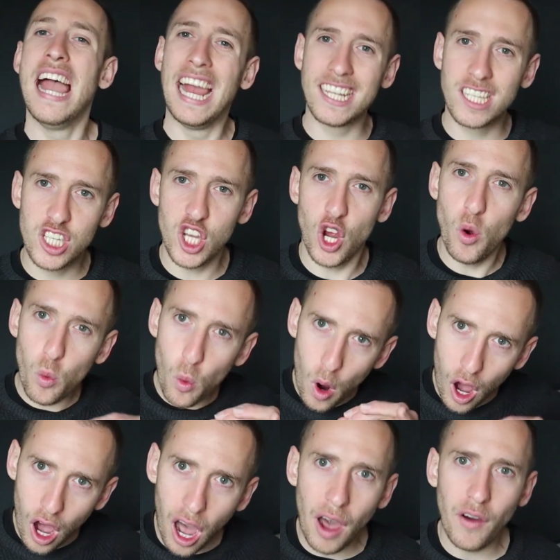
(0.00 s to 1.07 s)
And so
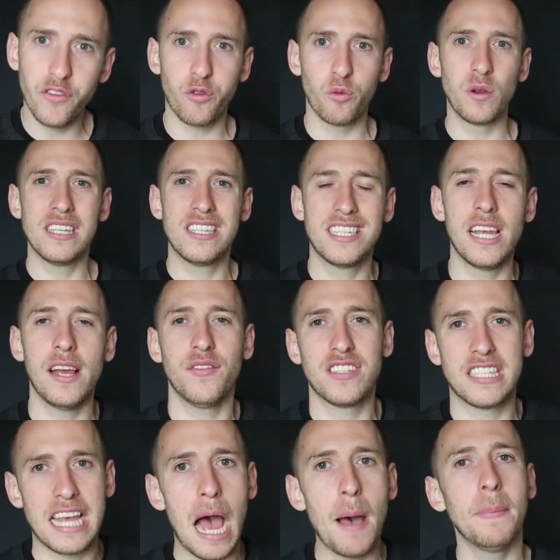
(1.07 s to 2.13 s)
often we
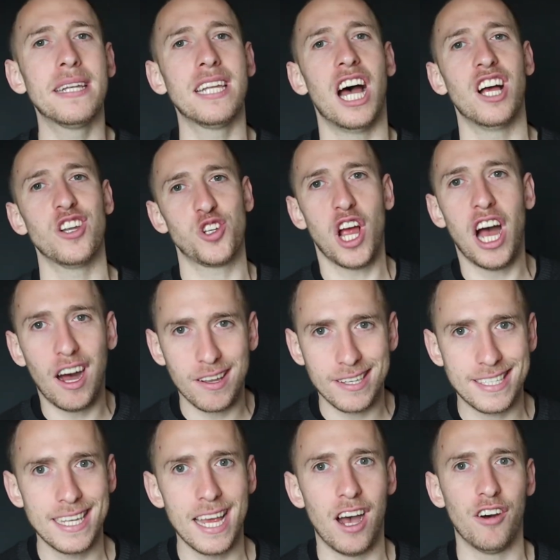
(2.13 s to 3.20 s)
self-sabotage
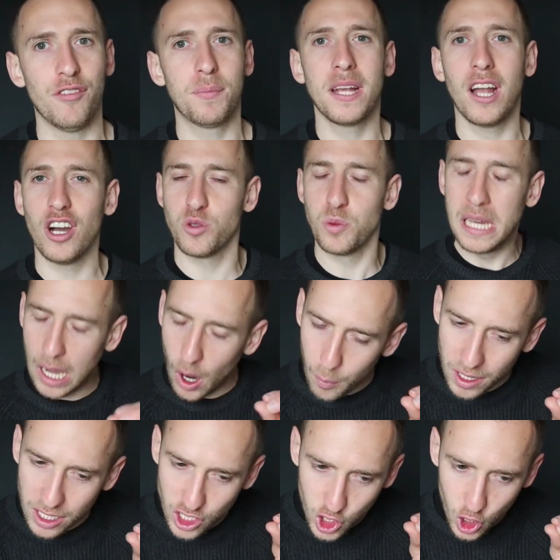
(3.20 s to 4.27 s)
ourselves because we know
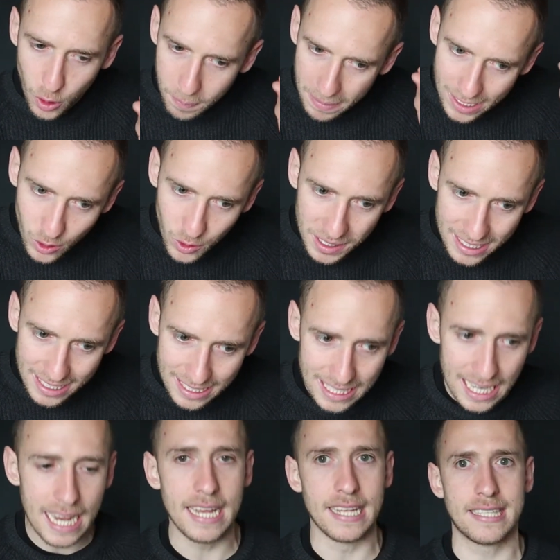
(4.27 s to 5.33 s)
we should be doing
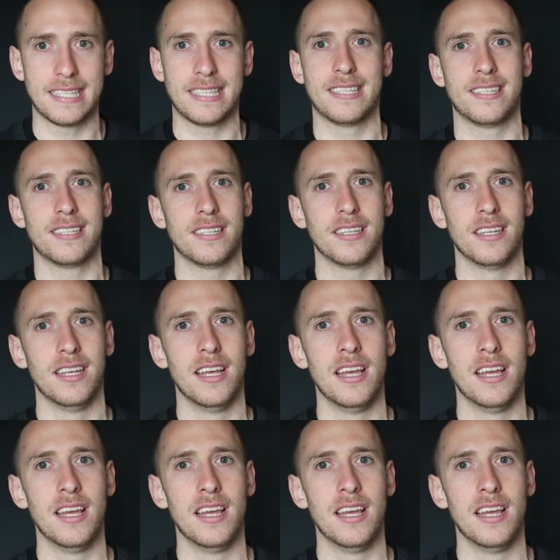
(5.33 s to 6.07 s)
this,